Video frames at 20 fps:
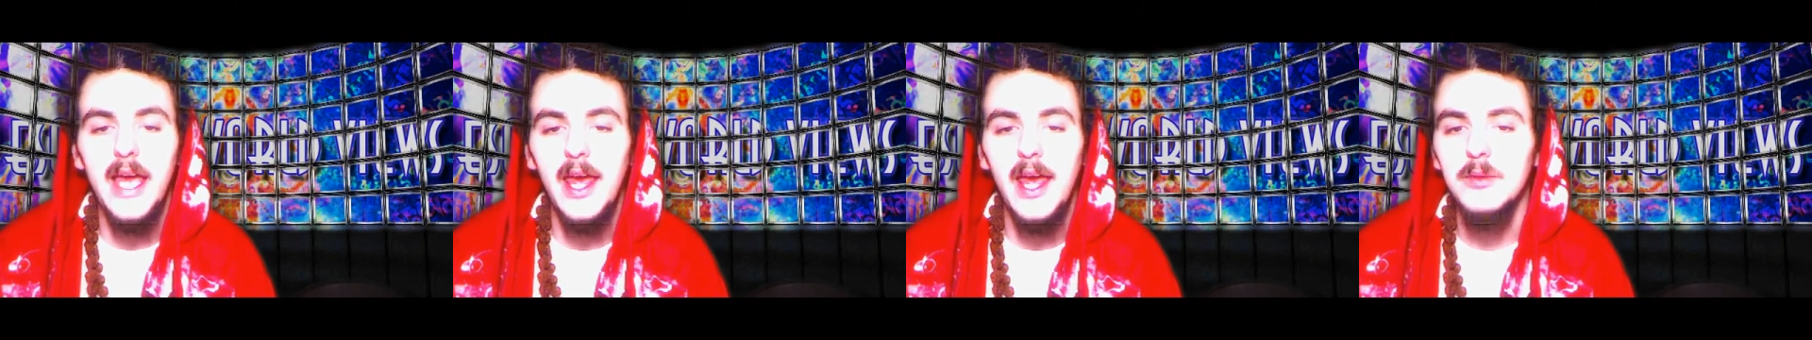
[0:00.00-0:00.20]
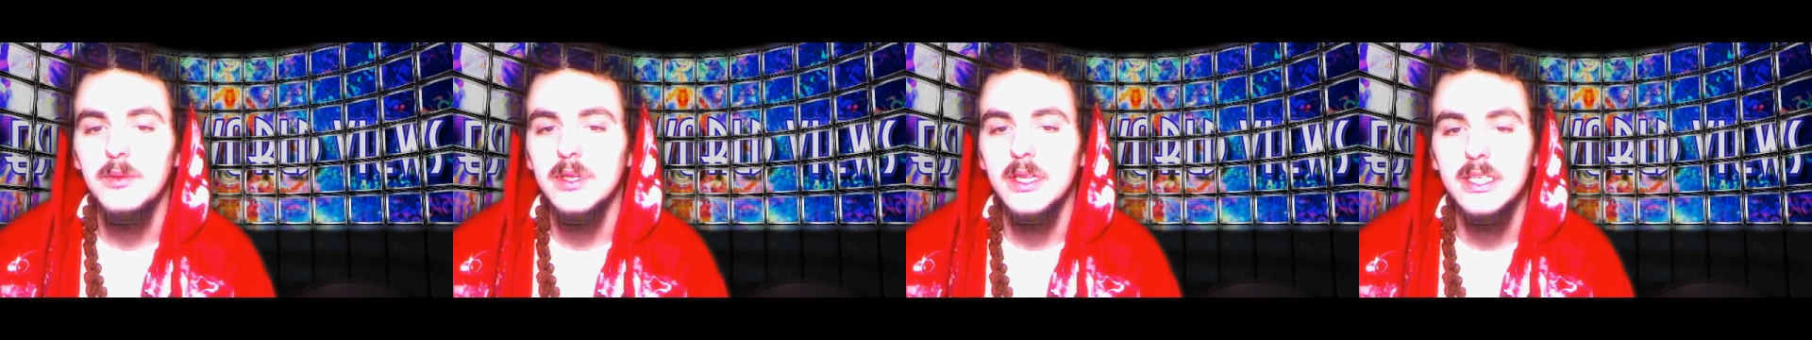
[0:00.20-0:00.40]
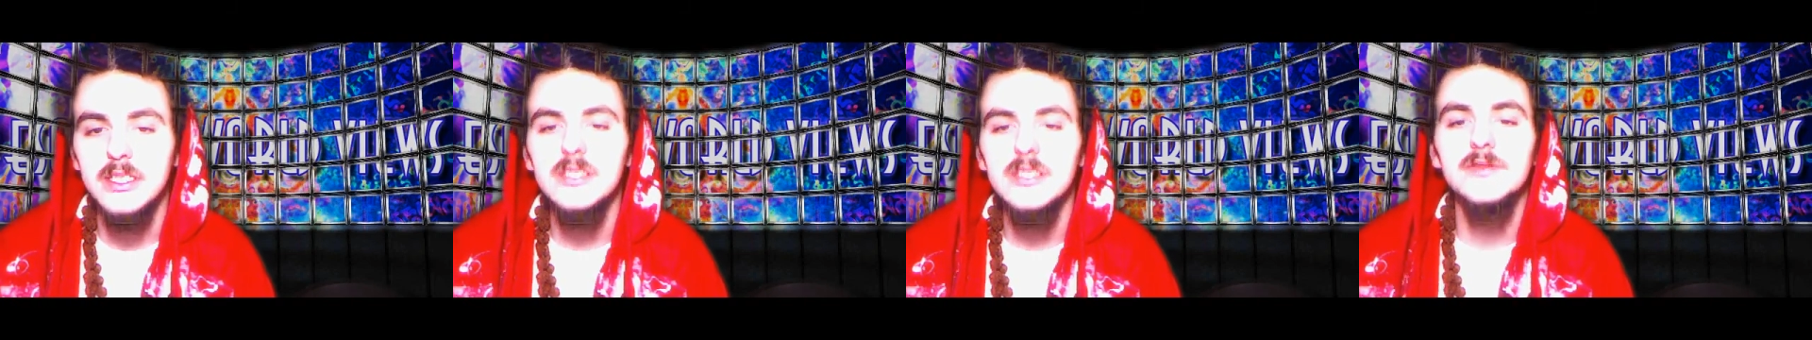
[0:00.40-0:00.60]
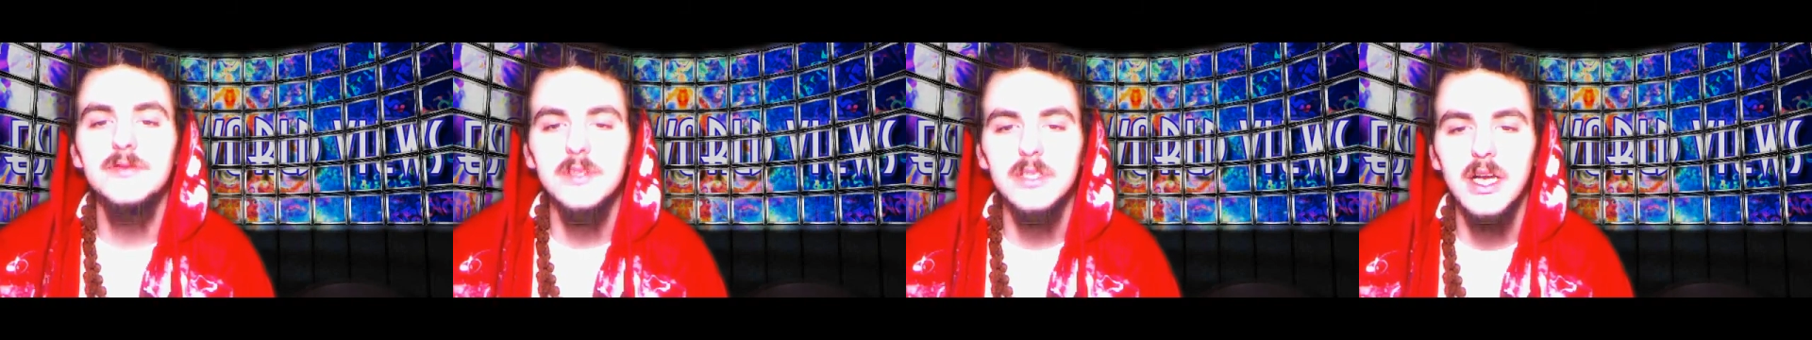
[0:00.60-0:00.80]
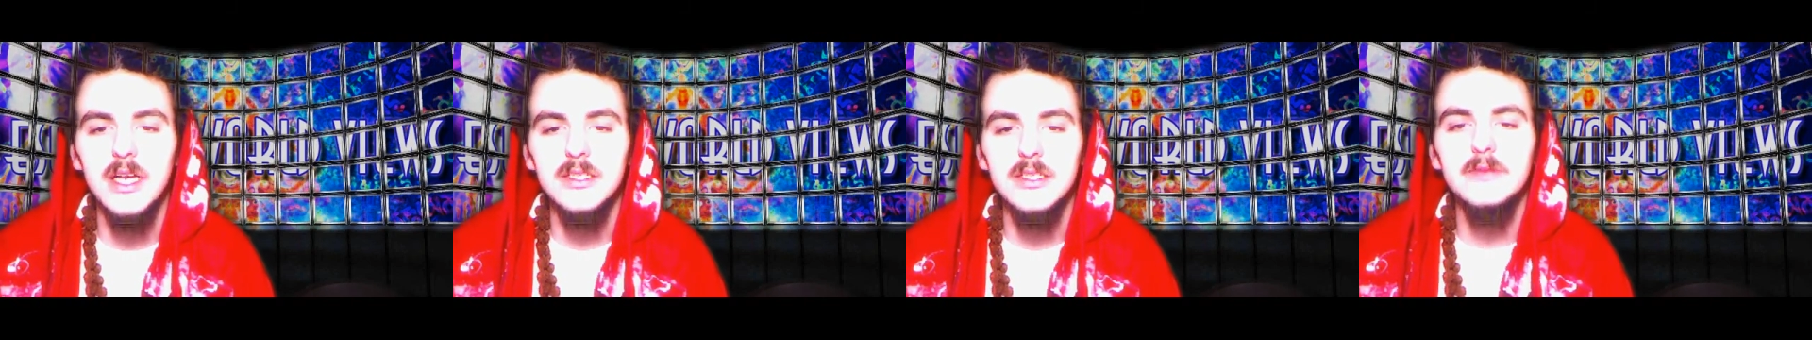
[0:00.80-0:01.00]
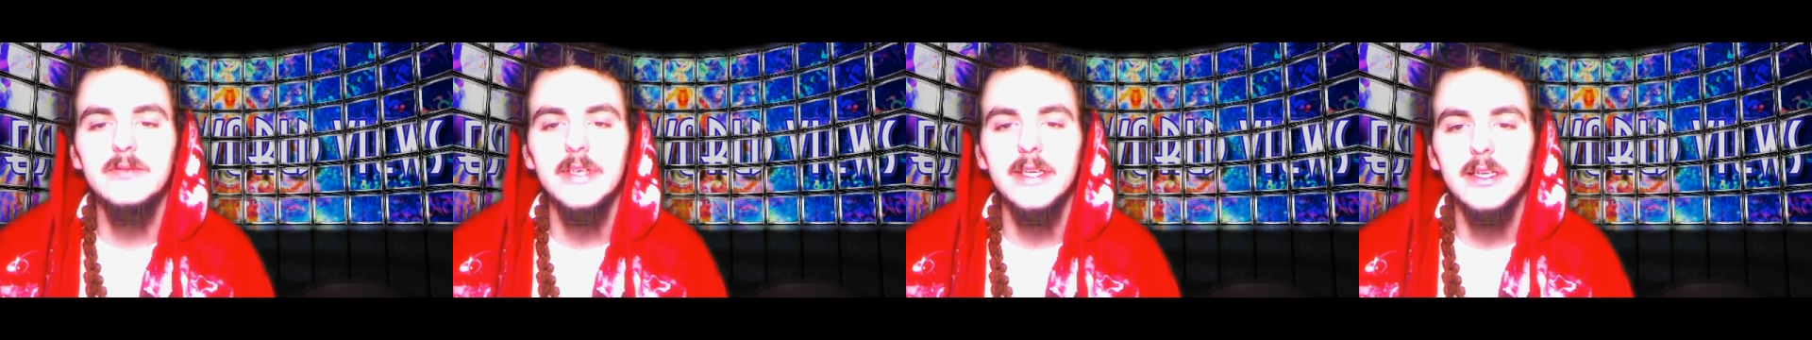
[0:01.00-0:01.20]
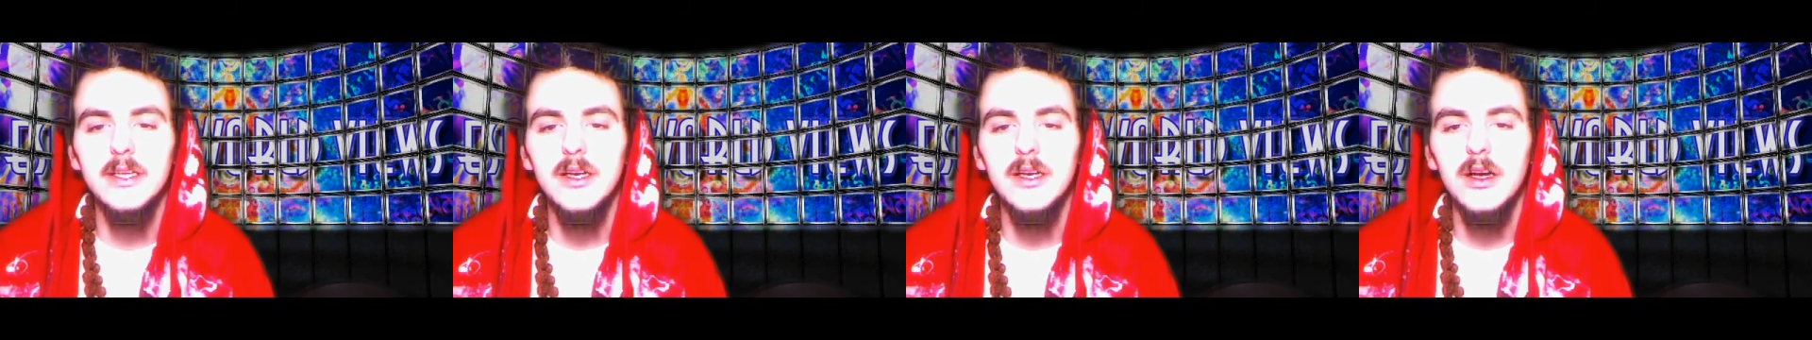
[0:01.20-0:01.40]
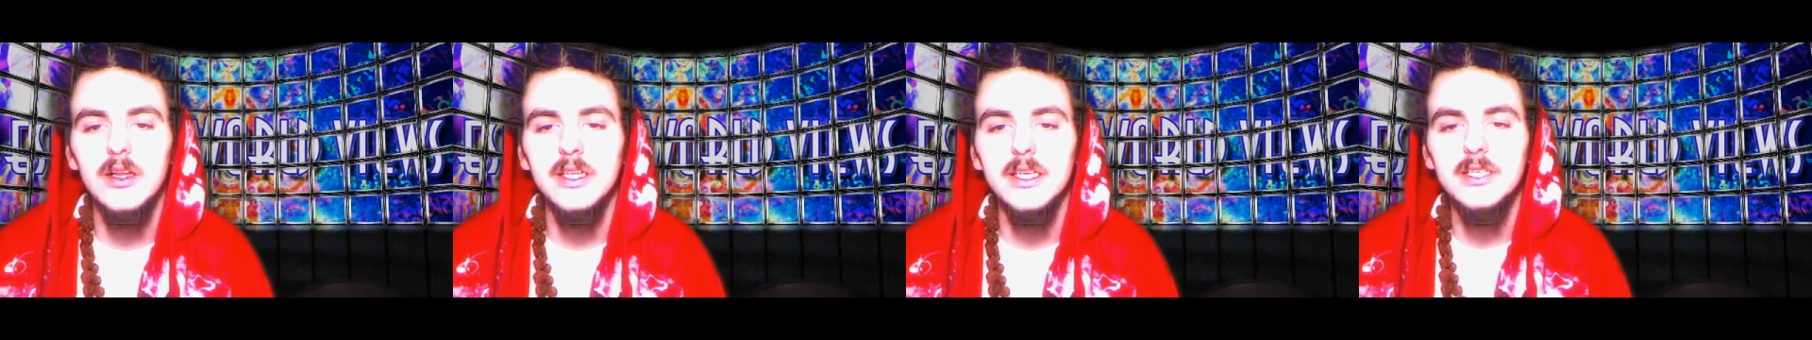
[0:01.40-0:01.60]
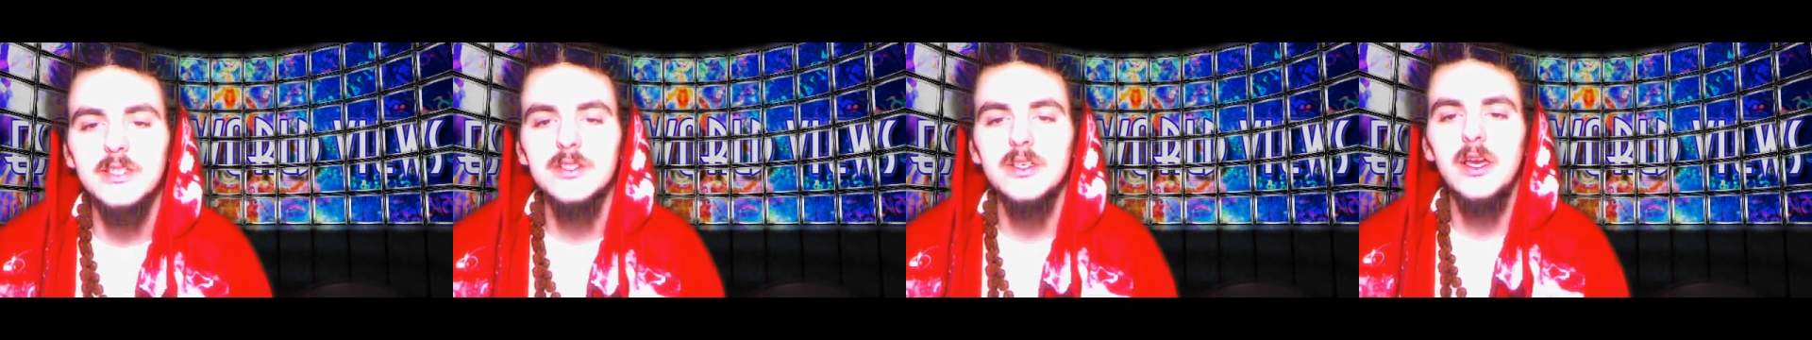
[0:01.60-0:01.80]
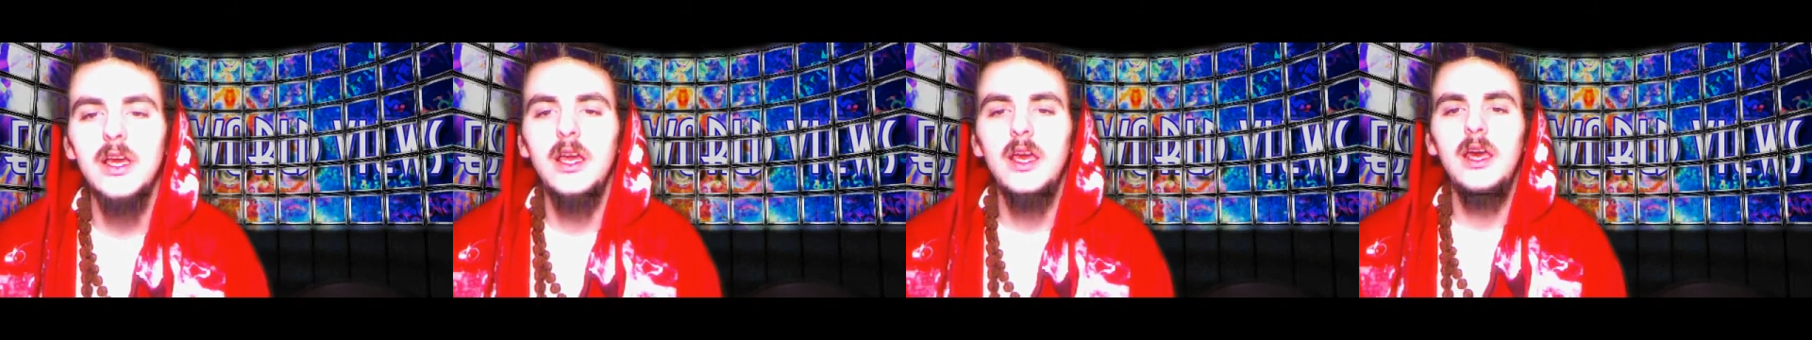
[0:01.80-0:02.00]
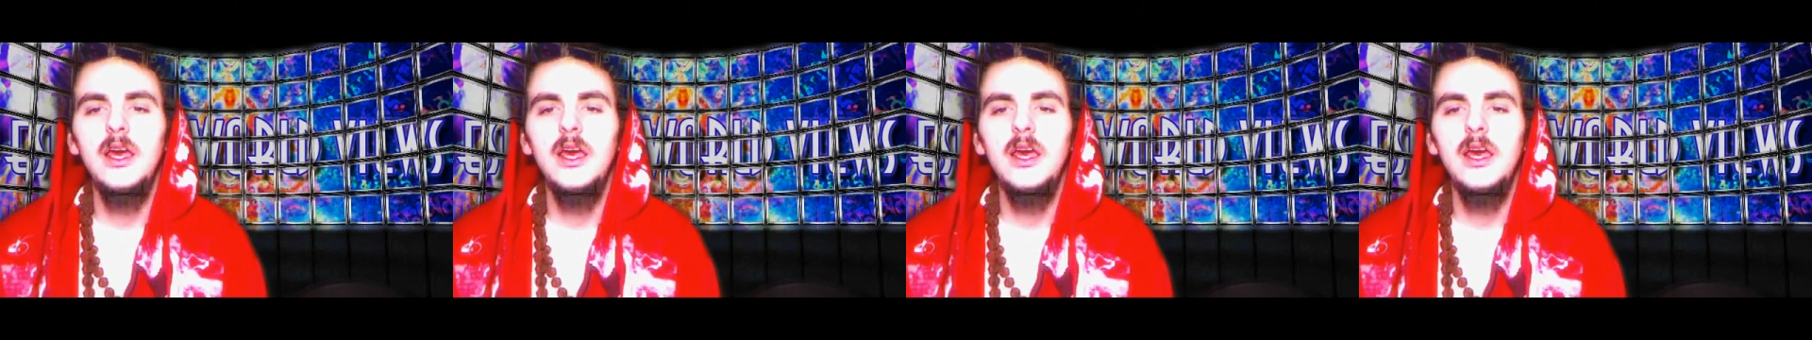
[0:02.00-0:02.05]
and religious philosophy in college.